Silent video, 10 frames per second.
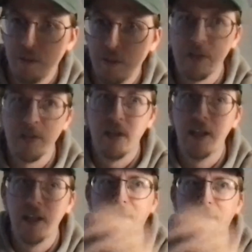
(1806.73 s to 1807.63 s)
because he
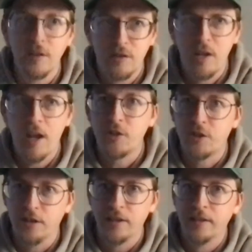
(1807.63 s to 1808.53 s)
had this
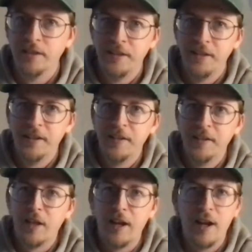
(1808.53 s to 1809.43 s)
texture
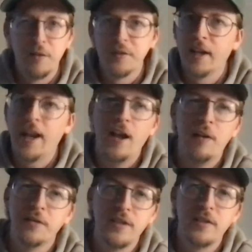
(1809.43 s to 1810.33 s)
that I was like,
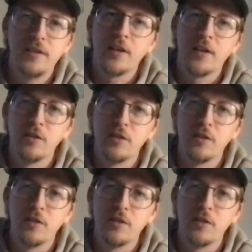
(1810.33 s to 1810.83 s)
how is this texture?